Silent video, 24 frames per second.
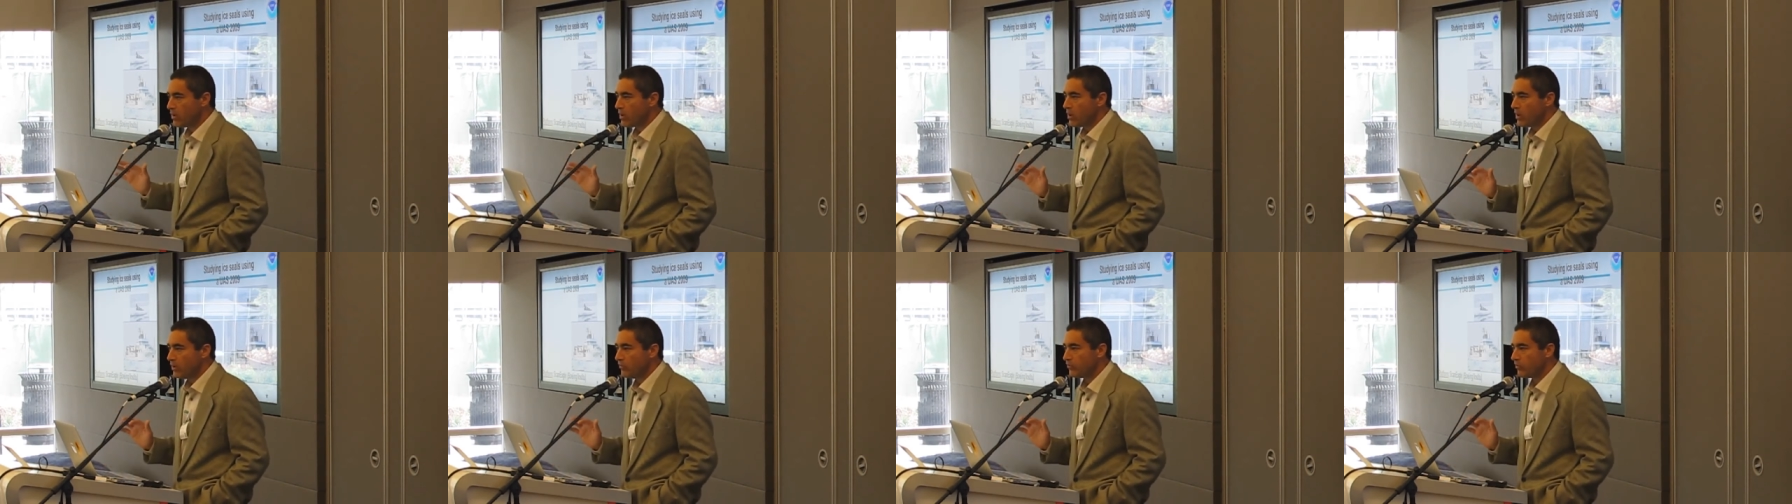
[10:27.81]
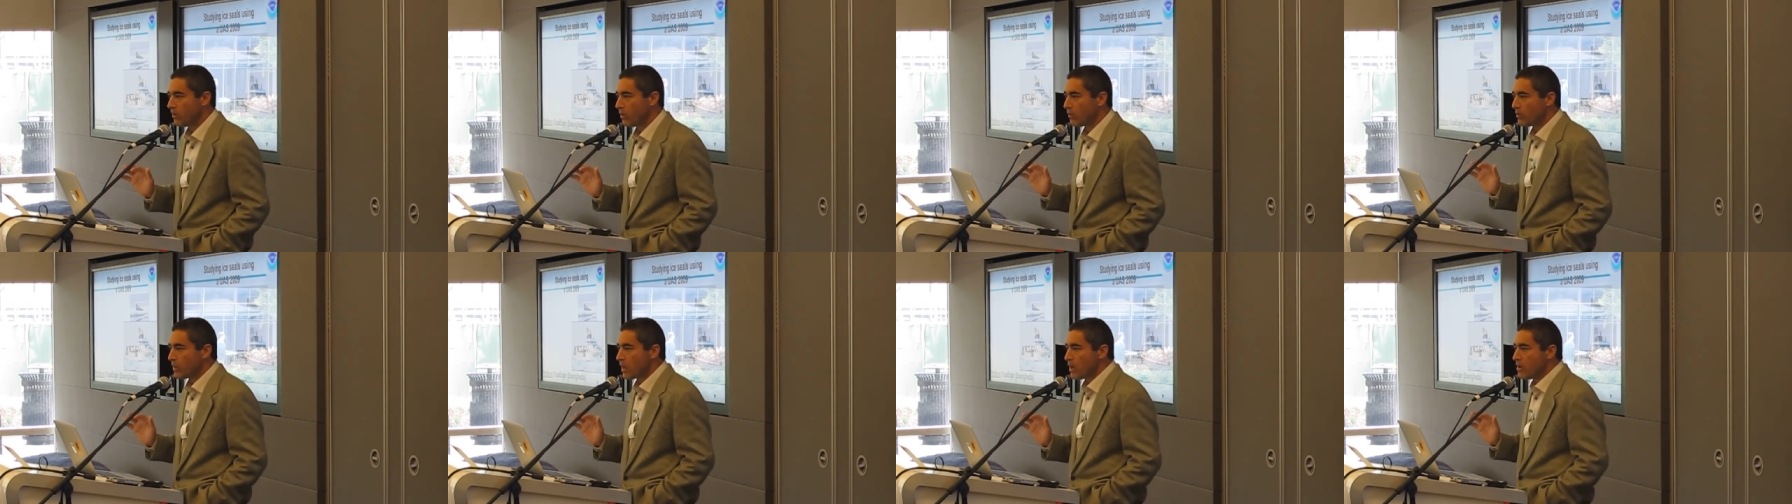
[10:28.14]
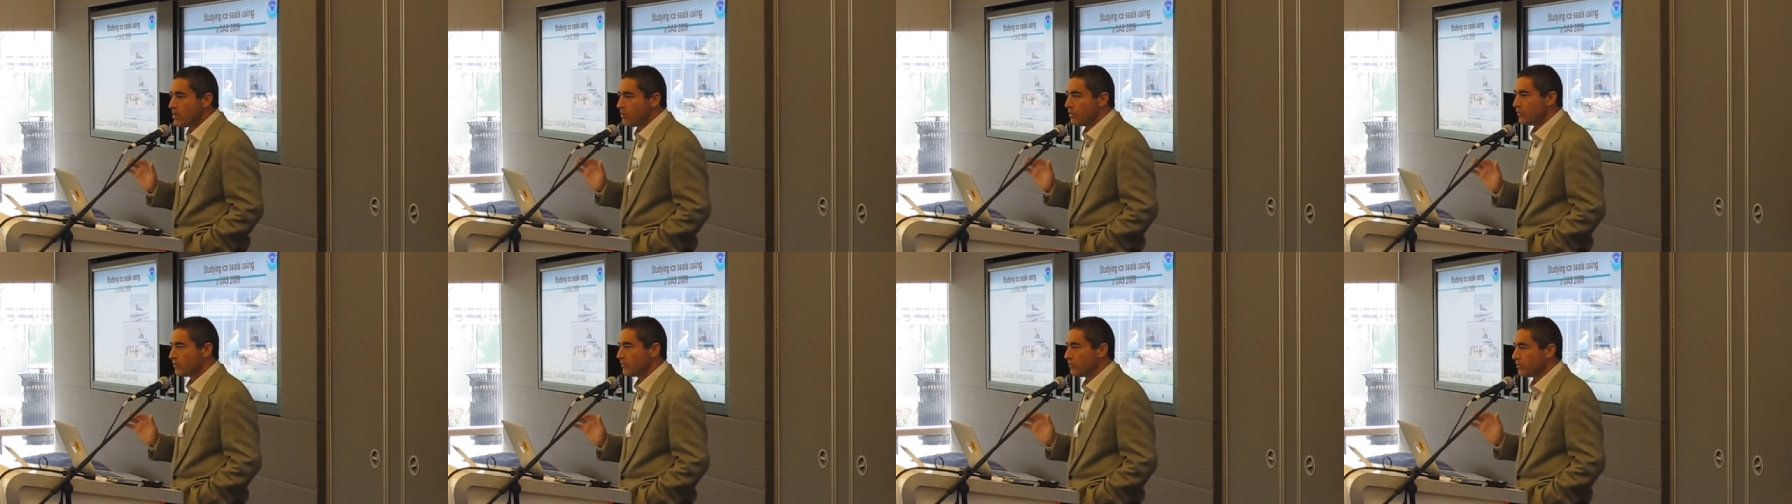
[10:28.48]
And so
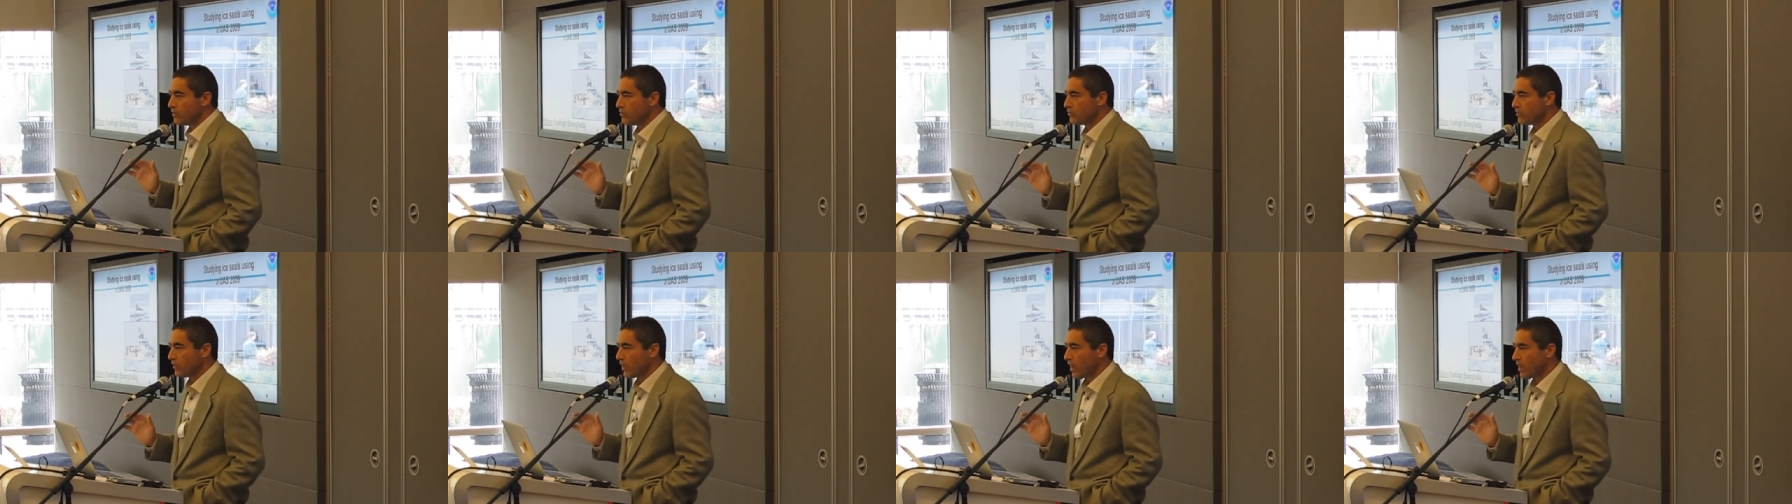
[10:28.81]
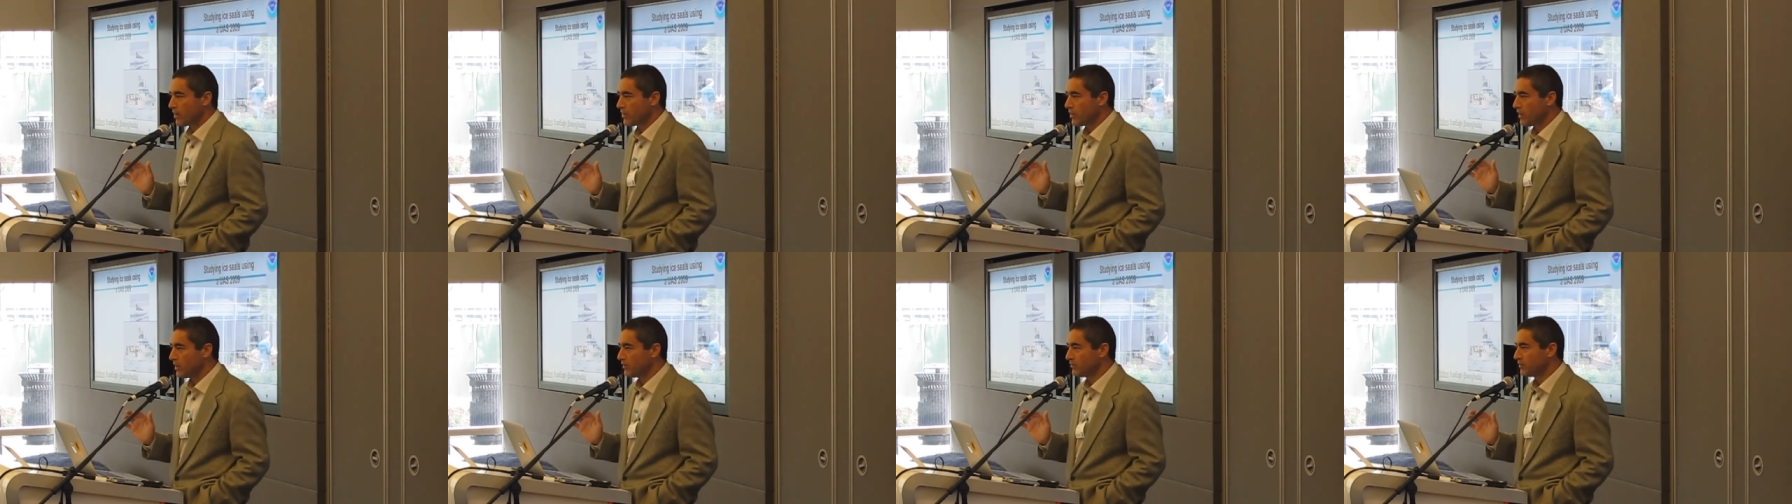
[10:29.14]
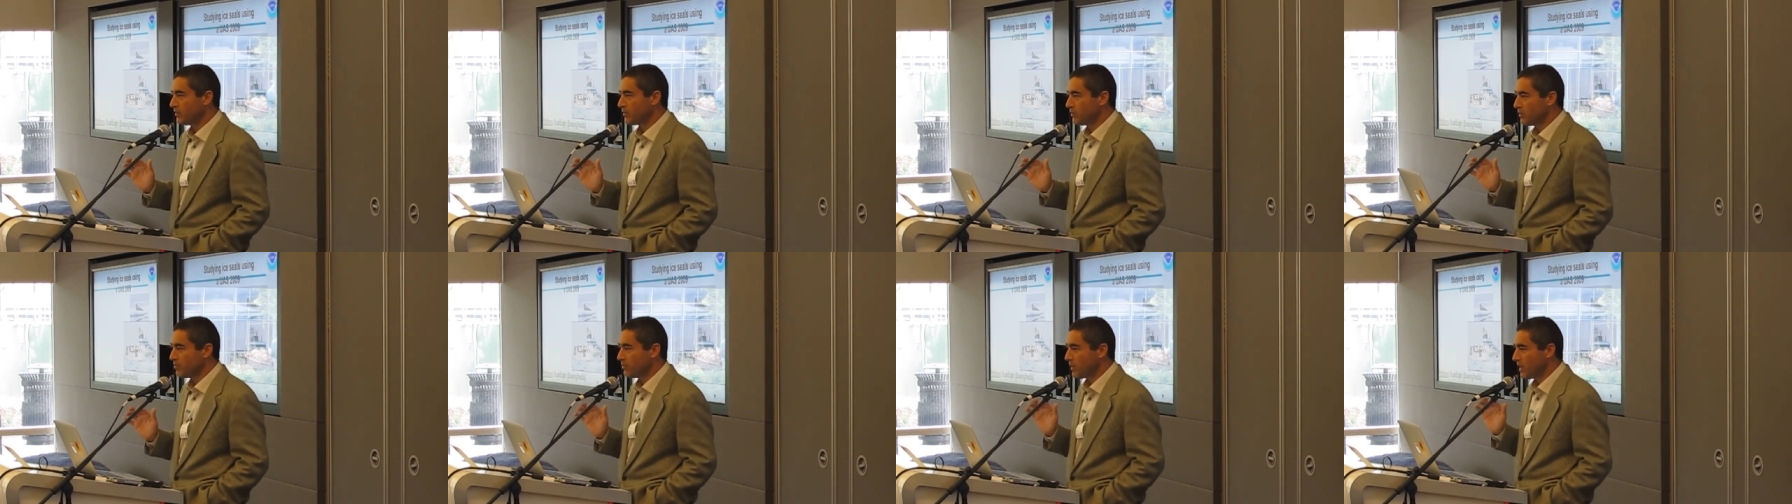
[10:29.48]
there's a lot of things
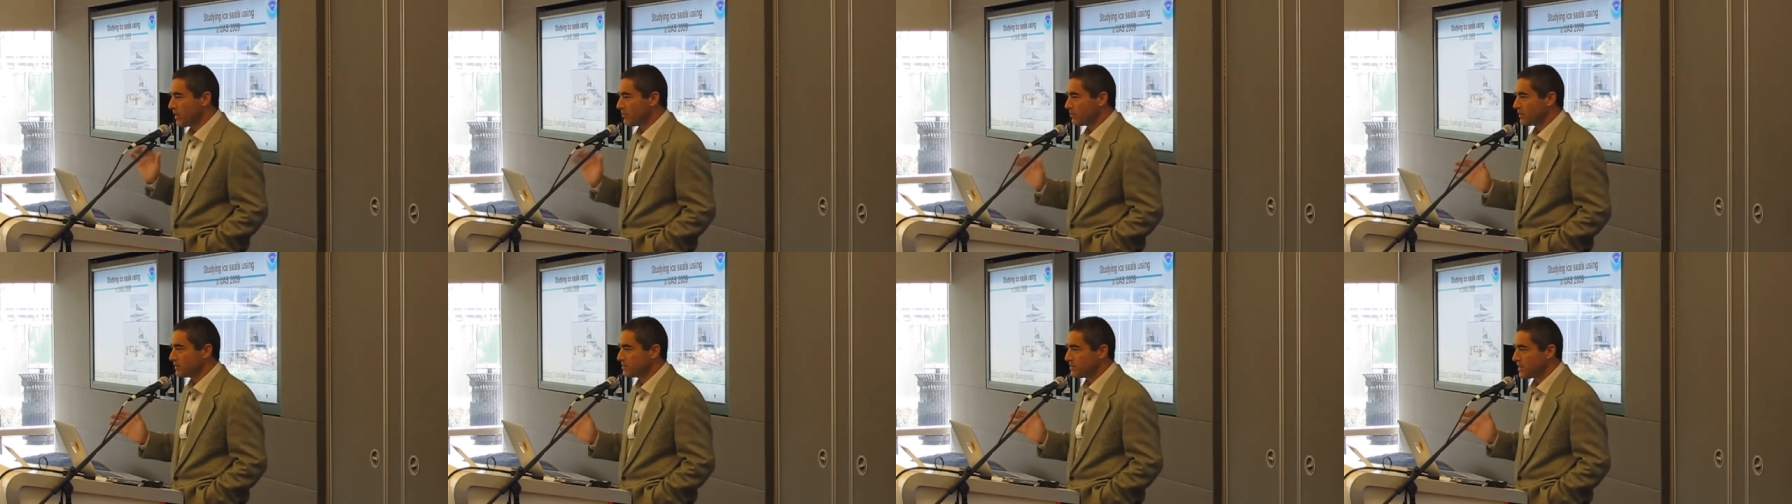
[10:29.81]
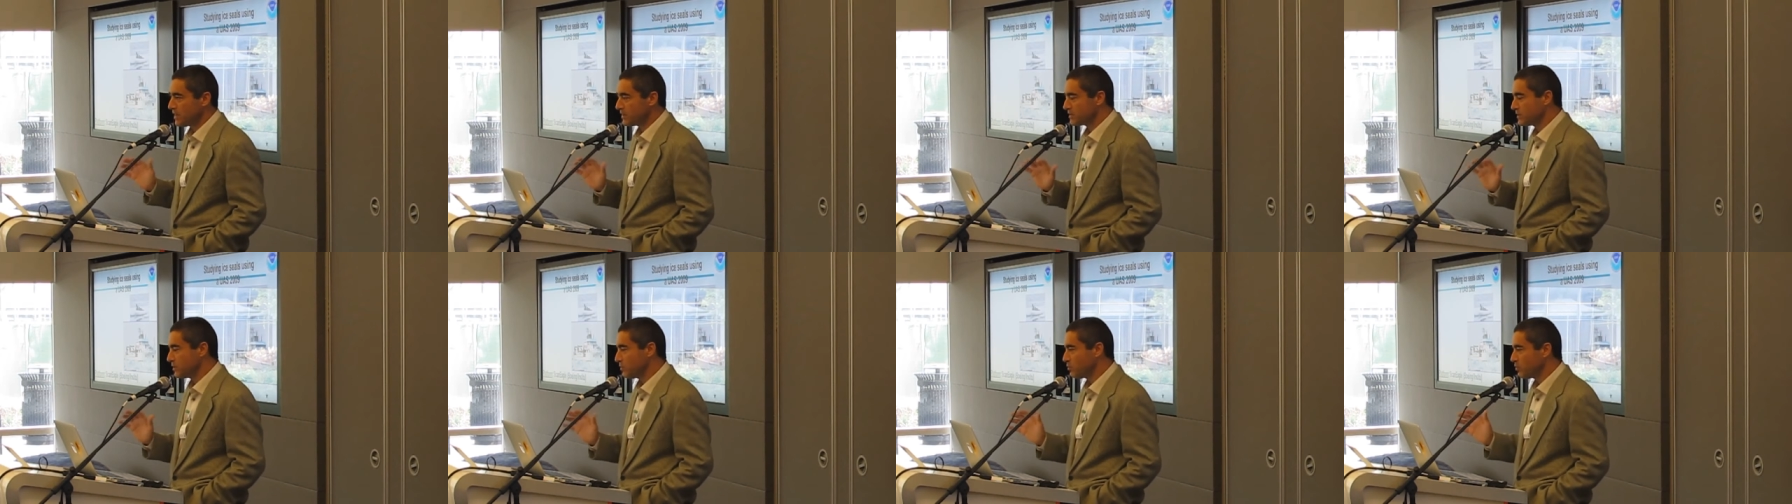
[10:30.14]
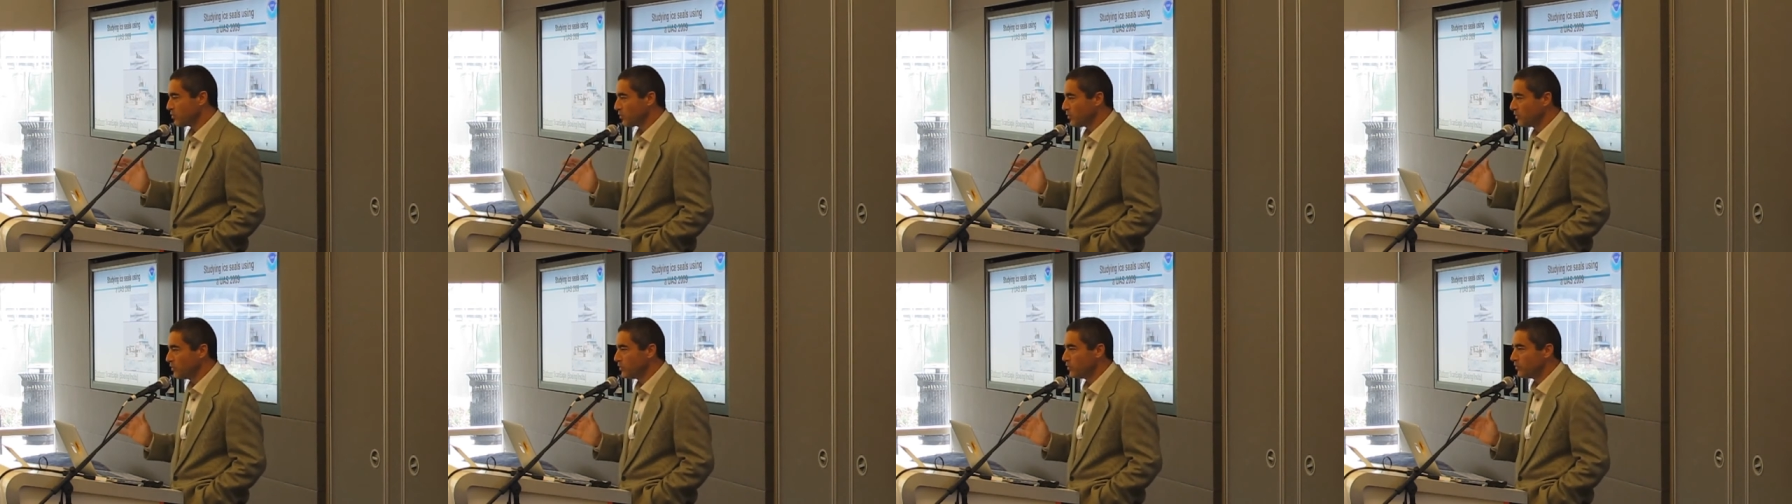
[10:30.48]
that we've been able to test or
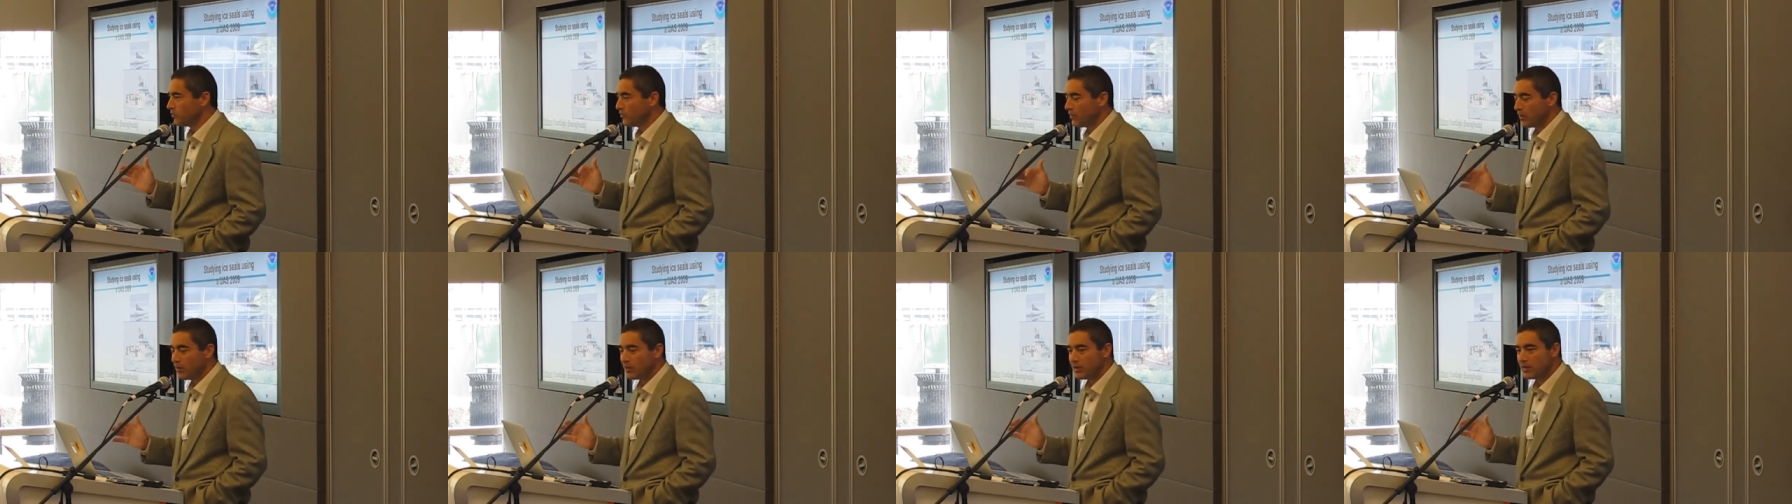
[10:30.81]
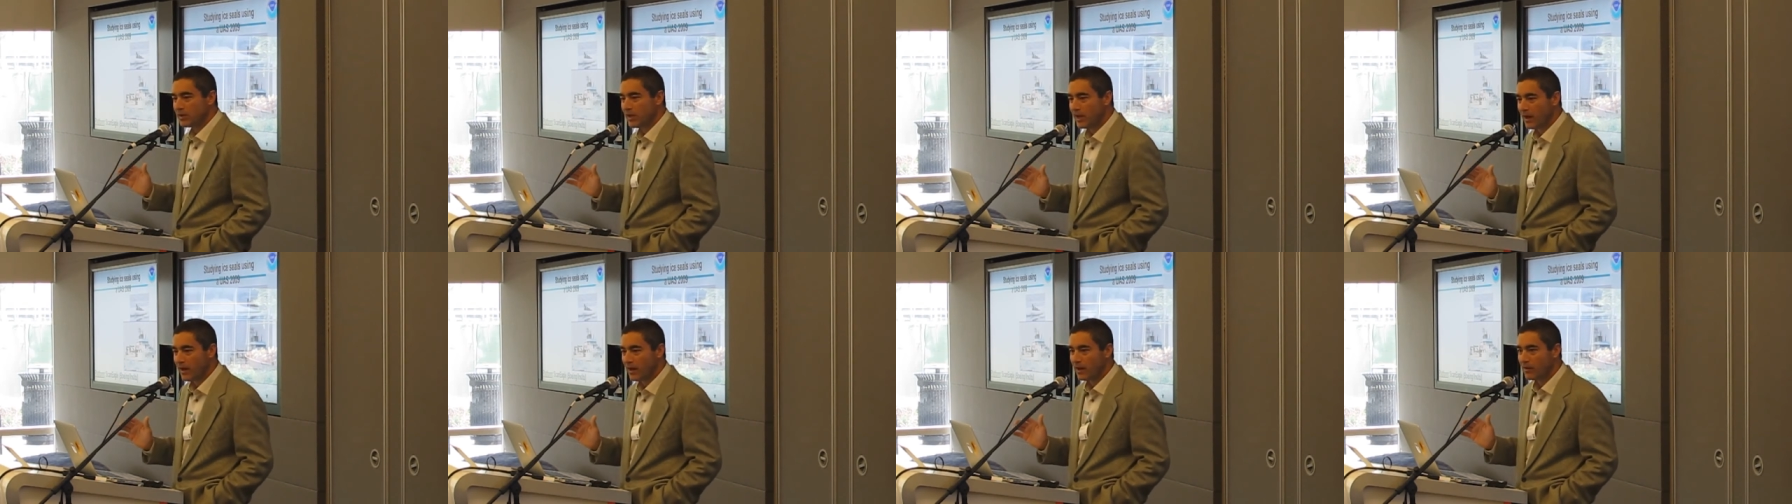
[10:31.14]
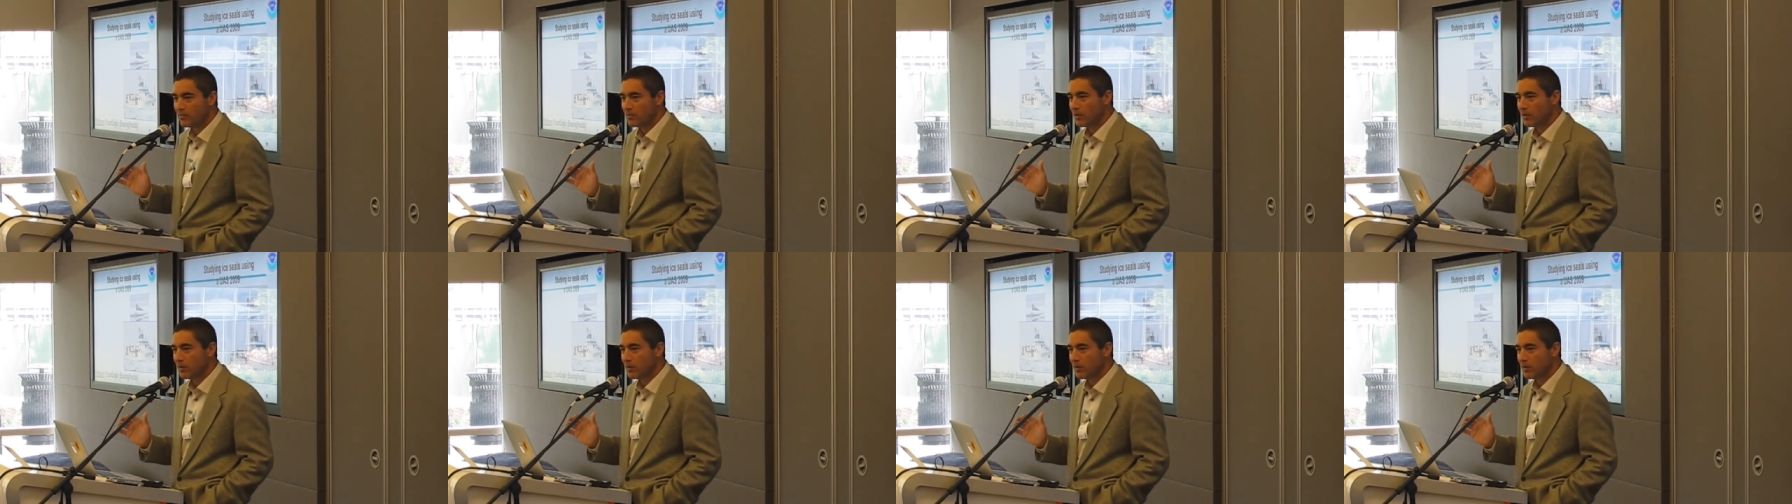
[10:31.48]
prove here and there,